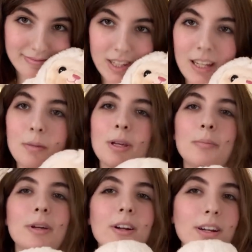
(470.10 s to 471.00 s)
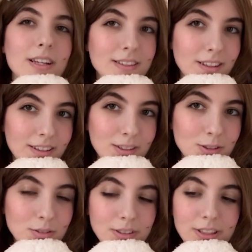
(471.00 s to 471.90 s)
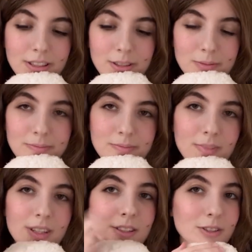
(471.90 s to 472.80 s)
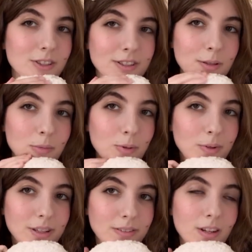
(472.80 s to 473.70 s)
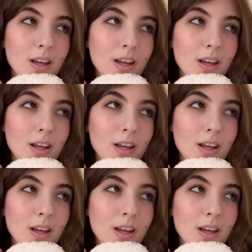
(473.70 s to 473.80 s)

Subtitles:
and I'm keeping her in it because I think it looks really cute. So she's number 1.